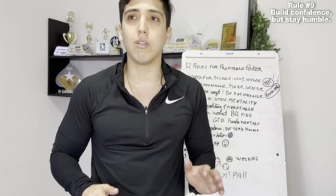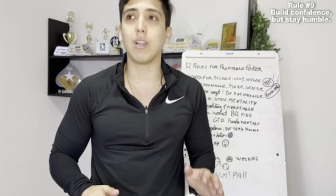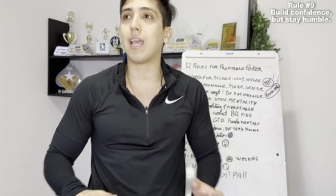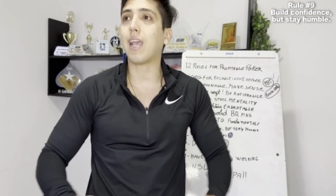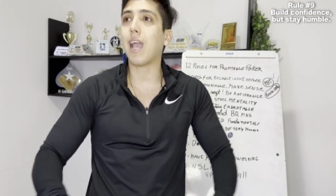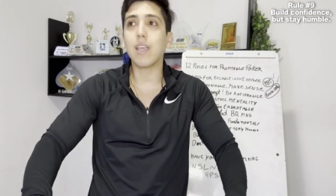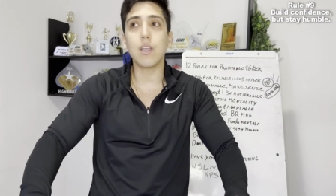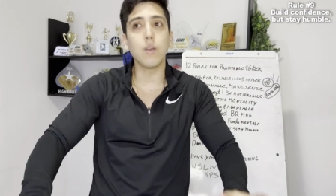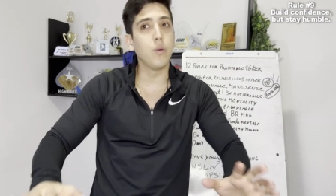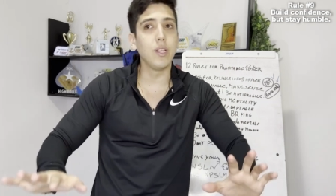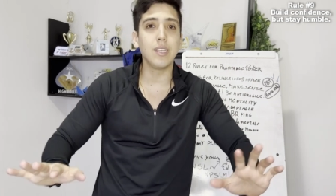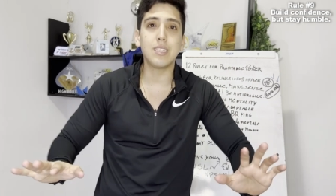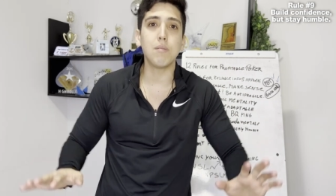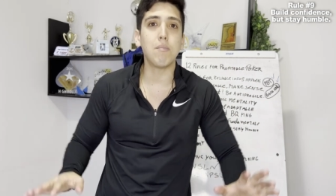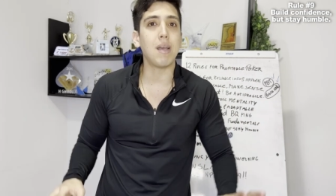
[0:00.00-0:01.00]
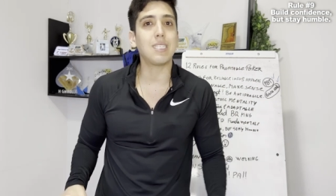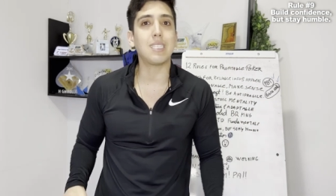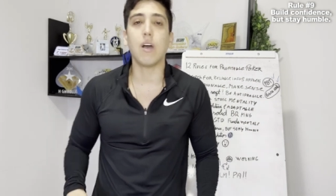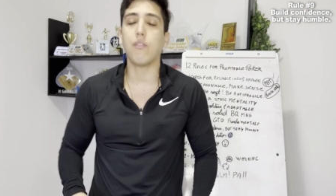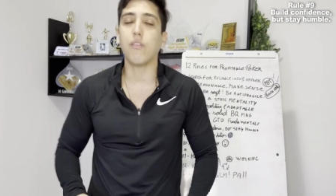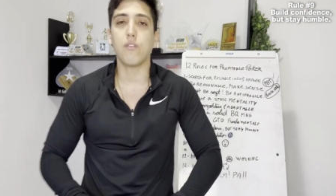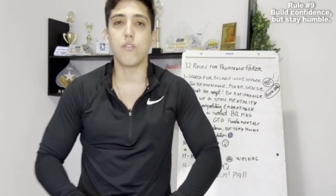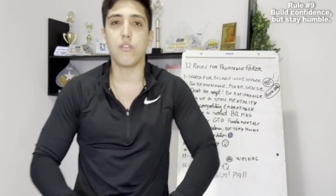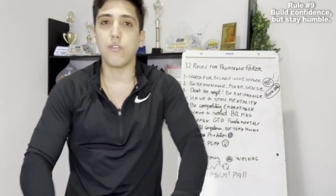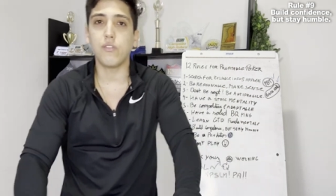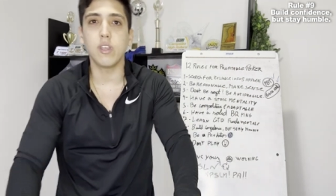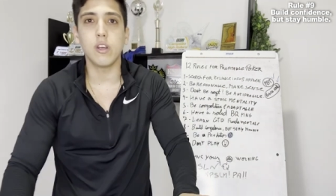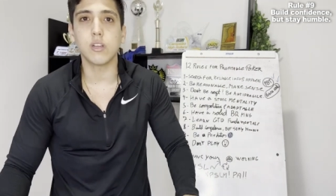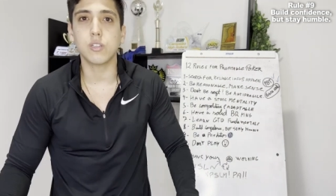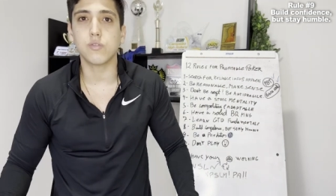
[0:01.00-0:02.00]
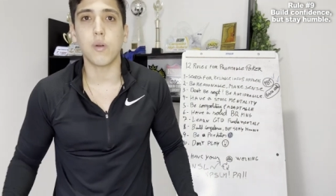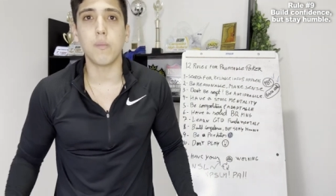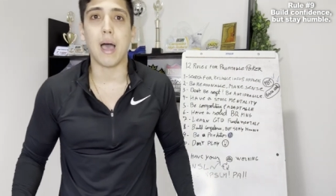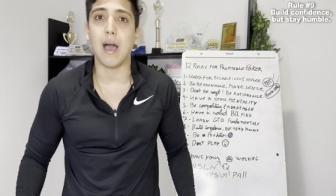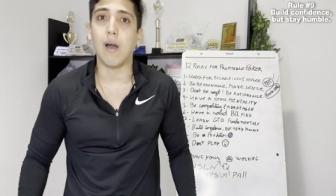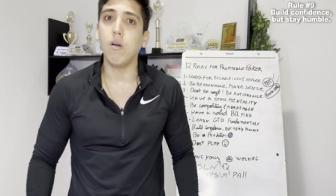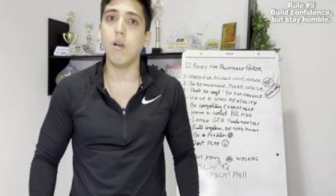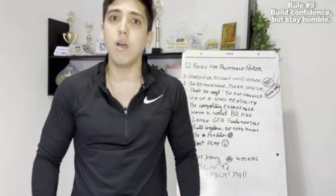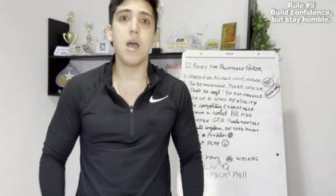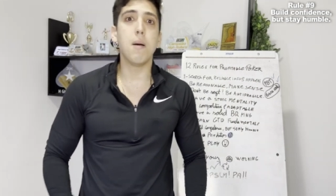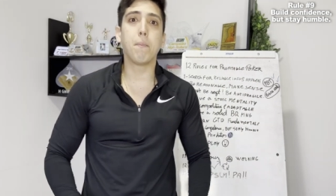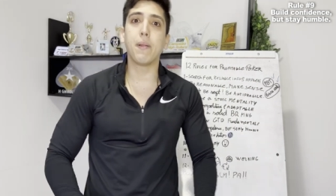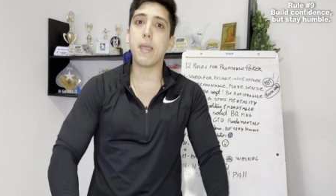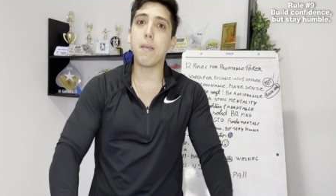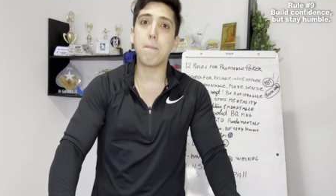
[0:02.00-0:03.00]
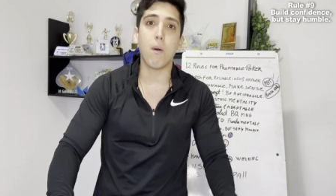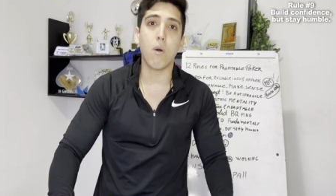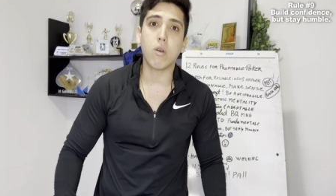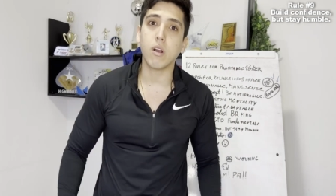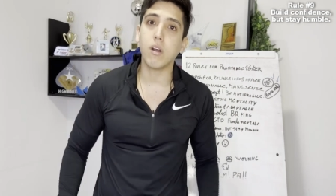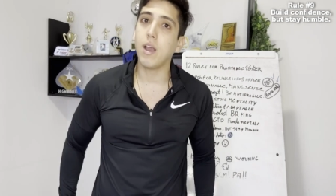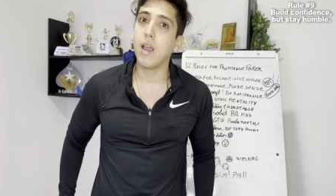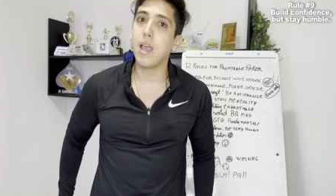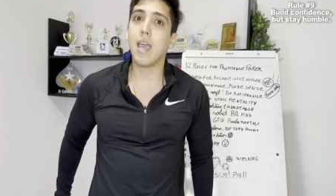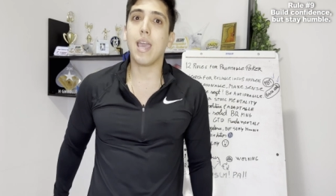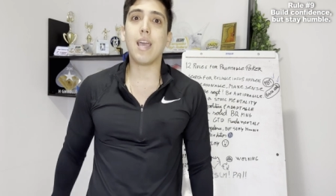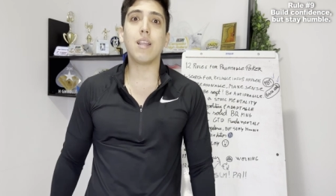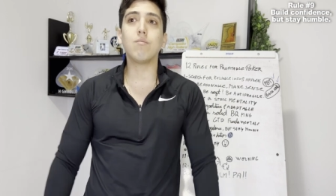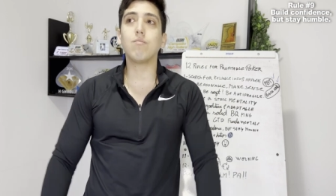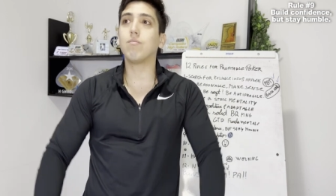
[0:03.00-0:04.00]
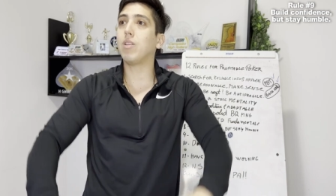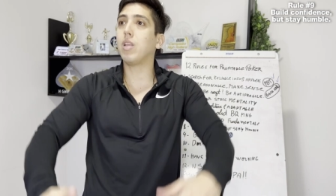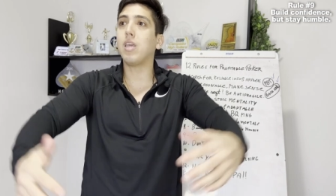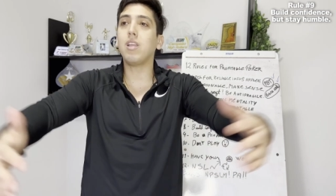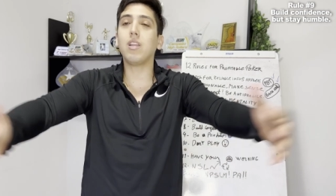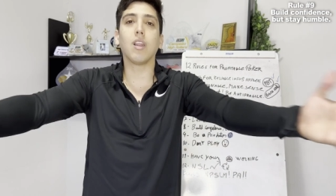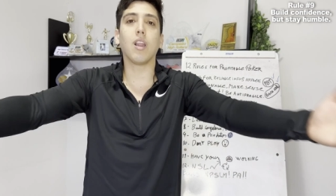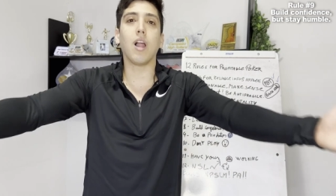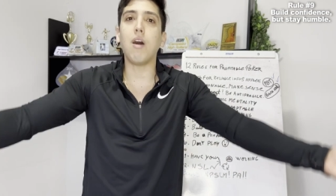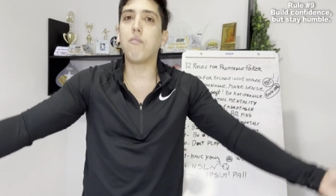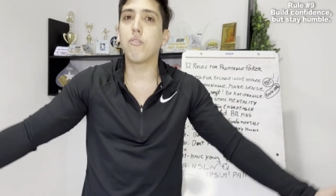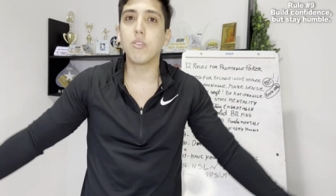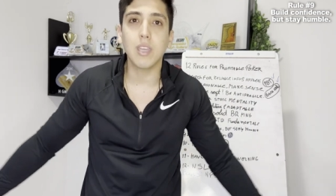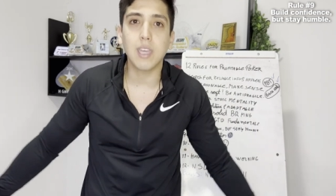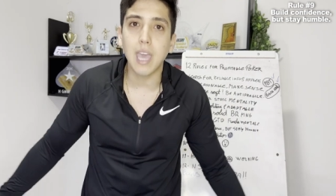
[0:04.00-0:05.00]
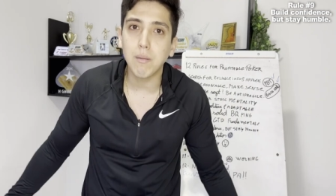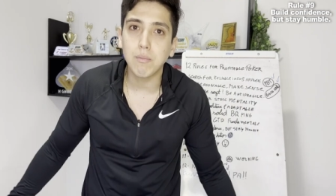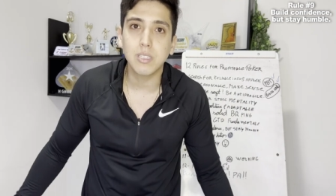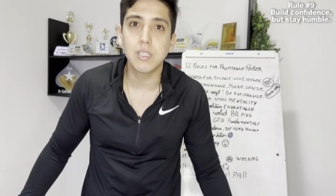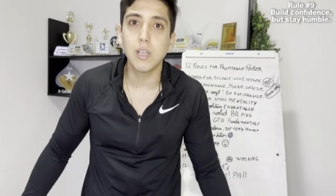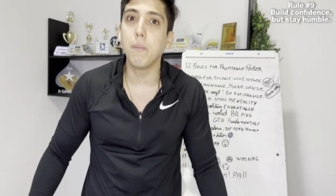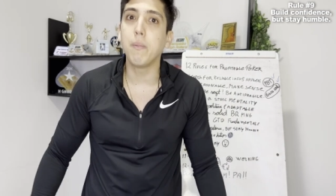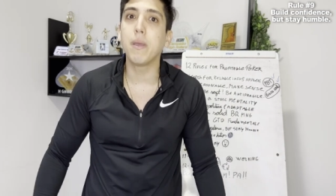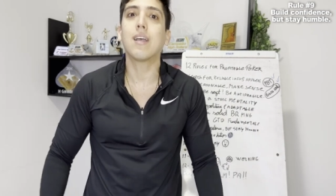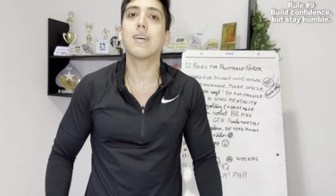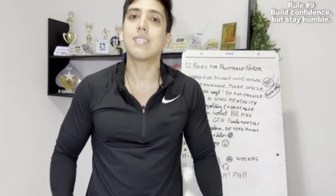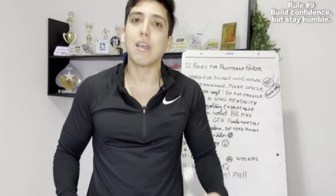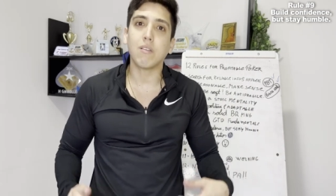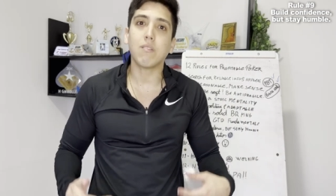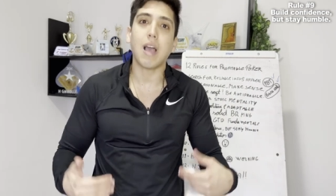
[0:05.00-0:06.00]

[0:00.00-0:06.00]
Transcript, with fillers: Like I can really see myself in 15 years from now playing poker and in love with the game still because I,